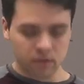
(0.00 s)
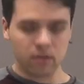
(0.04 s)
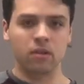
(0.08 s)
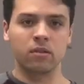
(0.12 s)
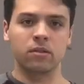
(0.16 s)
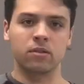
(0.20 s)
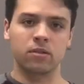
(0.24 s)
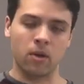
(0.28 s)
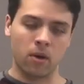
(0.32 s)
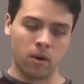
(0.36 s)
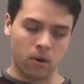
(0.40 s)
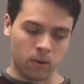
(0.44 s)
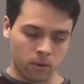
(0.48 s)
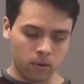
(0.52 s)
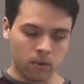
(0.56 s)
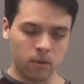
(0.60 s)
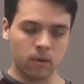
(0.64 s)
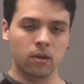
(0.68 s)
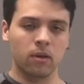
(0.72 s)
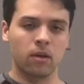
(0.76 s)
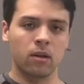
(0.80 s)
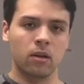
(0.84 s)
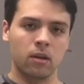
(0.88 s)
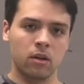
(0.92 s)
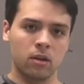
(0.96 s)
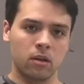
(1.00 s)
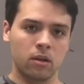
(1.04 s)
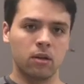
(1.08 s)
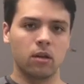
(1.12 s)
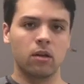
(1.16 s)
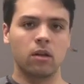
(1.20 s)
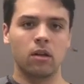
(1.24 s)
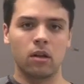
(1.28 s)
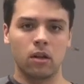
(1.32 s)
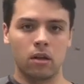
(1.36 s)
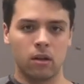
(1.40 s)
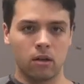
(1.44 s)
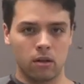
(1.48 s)
So,
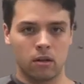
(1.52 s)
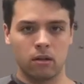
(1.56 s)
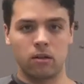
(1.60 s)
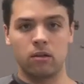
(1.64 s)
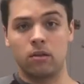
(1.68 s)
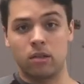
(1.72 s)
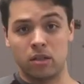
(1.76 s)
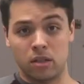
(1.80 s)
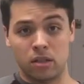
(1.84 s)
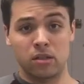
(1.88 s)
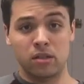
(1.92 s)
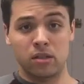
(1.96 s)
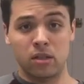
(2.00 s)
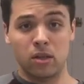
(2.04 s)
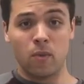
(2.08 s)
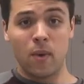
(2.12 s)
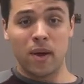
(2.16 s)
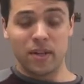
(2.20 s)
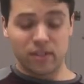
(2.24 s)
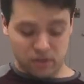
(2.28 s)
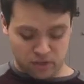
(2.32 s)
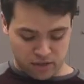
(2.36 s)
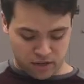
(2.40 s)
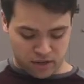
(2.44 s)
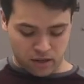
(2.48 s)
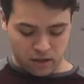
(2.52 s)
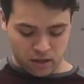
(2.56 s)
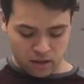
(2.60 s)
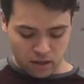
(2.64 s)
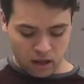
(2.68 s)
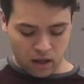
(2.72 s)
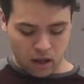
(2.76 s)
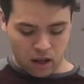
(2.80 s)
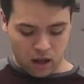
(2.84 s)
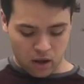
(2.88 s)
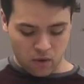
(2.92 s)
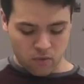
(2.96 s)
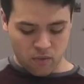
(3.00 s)
this is the question,
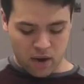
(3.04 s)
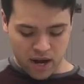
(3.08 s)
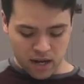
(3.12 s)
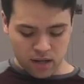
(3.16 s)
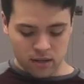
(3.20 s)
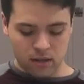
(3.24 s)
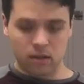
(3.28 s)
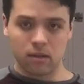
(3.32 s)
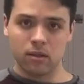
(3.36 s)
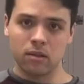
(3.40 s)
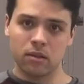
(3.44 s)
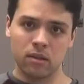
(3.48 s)
right?